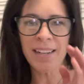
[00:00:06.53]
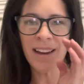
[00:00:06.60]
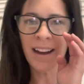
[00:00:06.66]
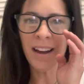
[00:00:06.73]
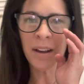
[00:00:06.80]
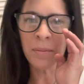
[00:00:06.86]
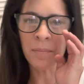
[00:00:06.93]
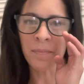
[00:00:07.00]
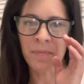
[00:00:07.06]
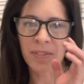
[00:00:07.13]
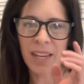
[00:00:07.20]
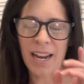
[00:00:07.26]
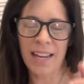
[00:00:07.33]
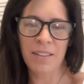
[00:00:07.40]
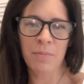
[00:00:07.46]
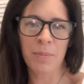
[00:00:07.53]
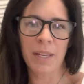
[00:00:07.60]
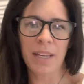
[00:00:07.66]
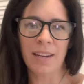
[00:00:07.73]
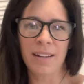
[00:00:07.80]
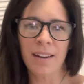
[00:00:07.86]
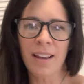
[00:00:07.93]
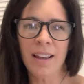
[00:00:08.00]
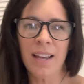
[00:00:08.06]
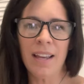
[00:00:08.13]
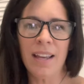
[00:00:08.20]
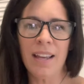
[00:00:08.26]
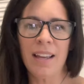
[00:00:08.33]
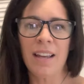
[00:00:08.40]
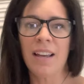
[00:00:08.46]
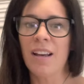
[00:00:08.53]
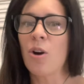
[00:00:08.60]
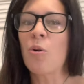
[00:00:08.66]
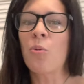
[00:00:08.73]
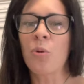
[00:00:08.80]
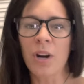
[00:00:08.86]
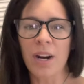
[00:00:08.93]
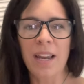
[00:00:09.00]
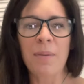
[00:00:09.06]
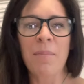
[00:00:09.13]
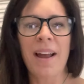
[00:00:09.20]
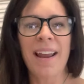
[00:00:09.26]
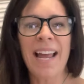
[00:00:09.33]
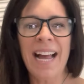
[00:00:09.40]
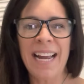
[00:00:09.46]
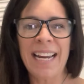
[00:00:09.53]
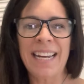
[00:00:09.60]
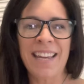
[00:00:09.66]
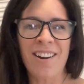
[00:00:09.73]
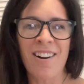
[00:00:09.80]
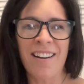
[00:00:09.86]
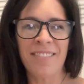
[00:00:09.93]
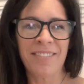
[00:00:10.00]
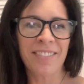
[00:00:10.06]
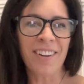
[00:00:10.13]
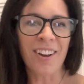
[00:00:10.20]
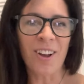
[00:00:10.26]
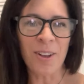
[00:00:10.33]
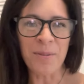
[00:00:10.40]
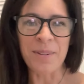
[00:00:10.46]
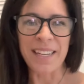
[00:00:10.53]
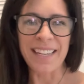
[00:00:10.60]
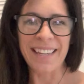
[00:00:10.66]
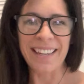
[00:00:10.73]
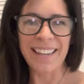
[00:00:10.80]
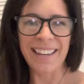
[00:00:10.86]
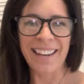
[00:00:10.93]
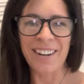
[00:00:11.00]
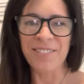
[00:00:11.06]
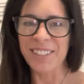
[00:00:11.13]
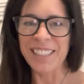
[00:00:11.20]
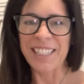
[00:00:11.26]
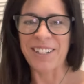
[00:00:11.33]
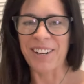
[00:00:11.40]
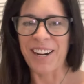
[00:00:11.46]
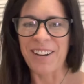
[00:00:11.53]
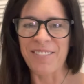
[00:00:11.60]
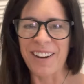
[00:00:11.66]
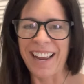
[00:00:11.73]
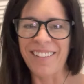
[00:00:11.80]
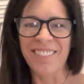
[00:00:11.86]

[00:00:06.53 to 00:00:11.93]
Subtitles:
I have been working my hiney off all week in a really great way.